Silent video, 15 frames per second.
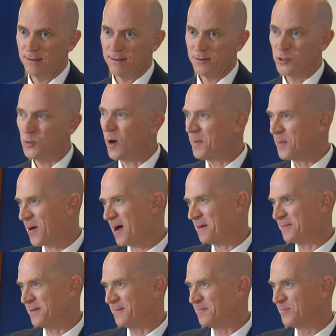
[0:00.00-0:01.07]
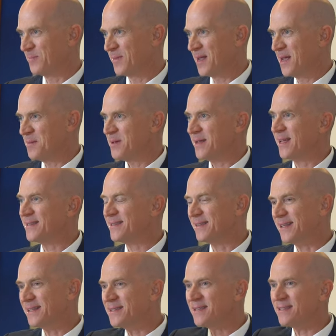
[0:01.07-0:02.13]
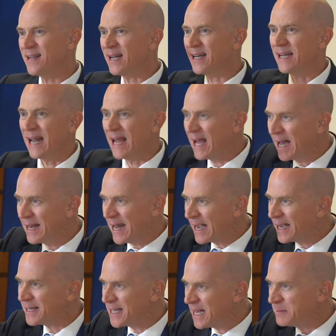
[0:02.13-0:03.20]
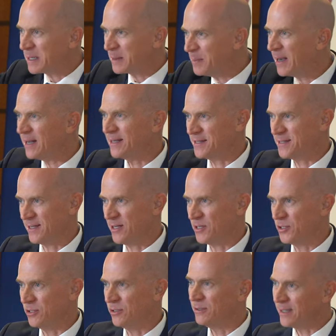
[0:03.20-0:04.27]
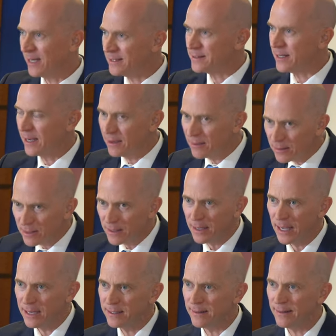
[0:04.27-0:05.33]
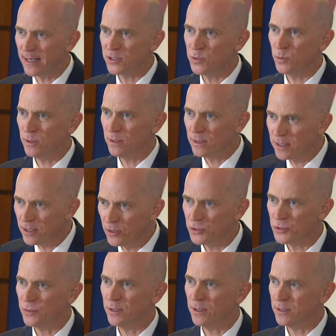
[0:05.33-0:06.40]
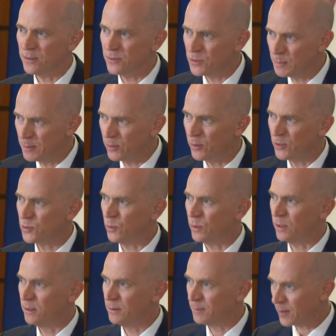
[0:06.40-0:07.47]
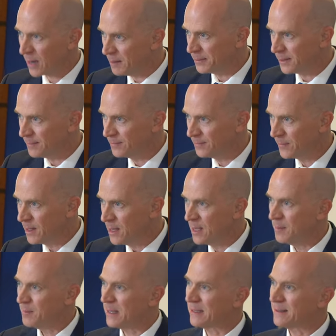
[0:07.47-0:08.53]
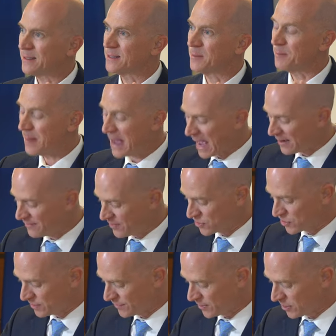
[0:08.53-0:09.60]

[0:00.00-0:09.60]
to our problem, because this is not an economic policy issue. It's a intellectual, cultural, spiritual problem, because it's a bad vision of the